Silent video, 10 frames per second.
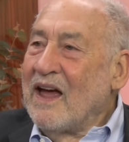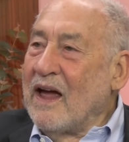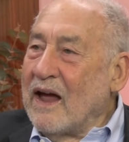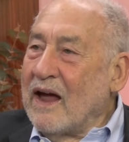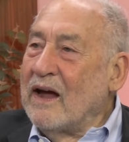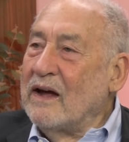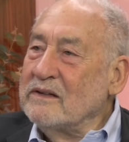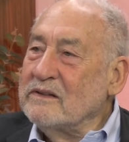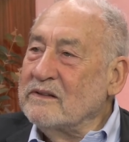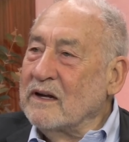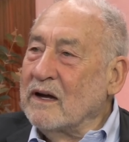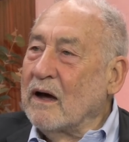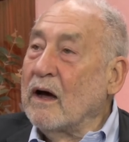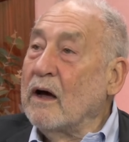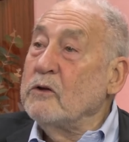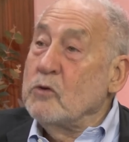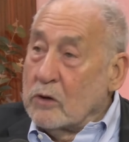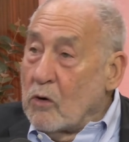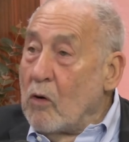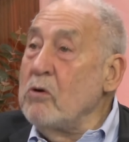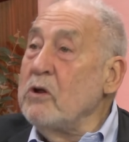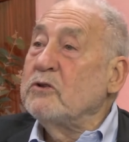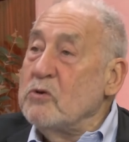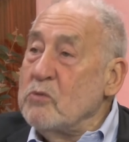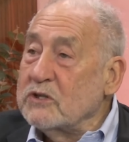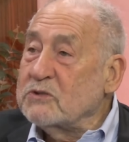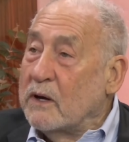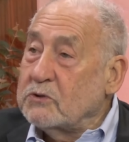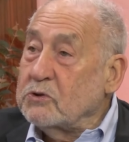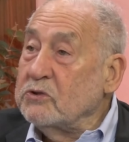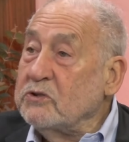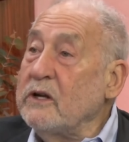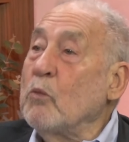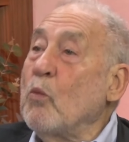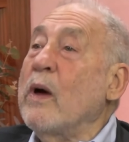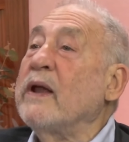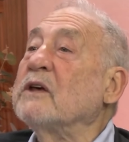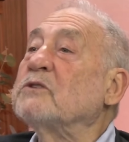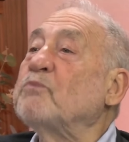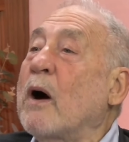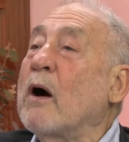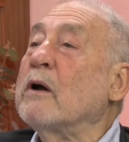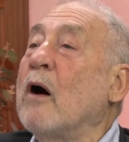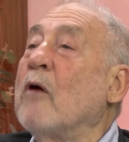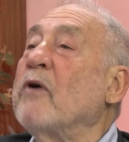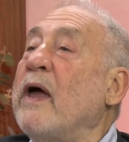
And you can only do a special deal when it's part of